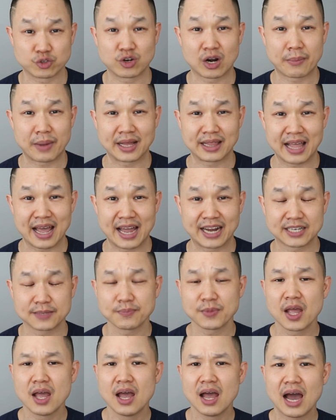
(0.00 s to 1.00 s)
drama land,
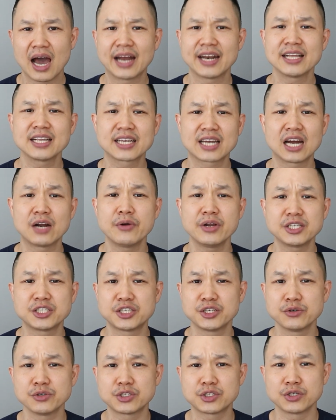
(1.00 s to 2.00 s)
I'd
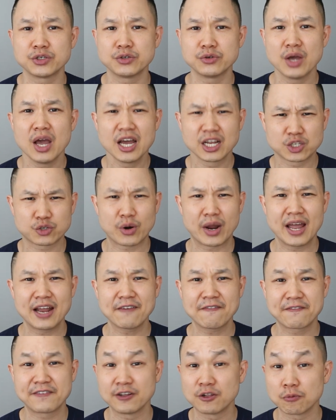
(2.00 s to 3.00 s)
encourage you to try
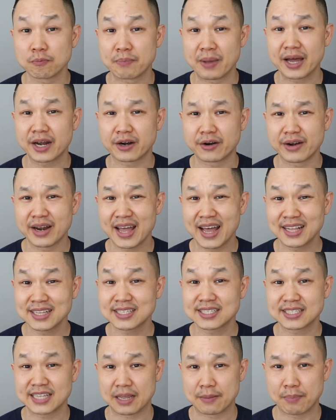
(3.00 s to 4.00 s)
and feel better and
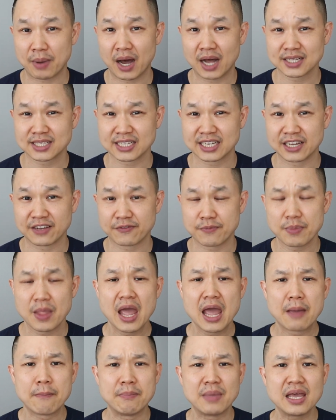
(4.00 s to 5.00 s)
stay positive.
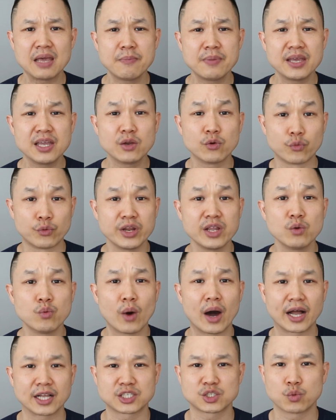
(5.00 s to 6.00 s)
Maybe
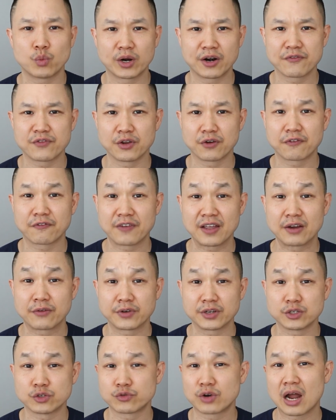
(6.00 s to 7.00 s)
rewatch one of your
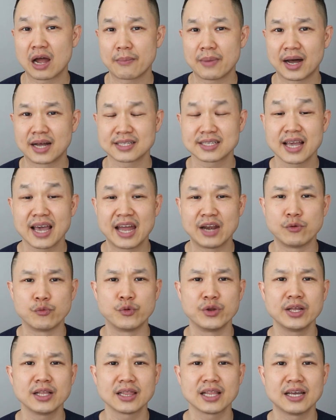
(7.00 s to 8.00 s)
favorite dramas and
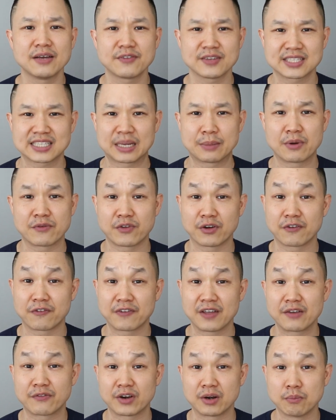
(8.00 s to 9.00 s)
relive some of your
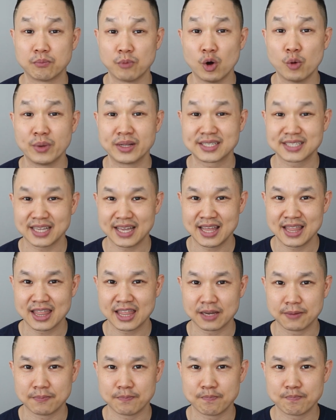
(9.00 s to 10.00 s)
favorite moments in
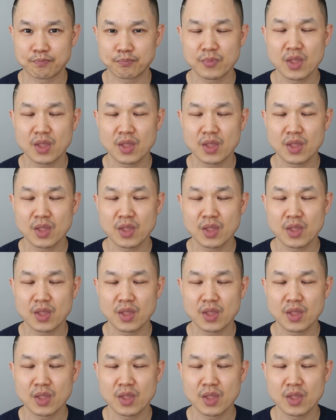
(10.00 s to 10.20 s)
them.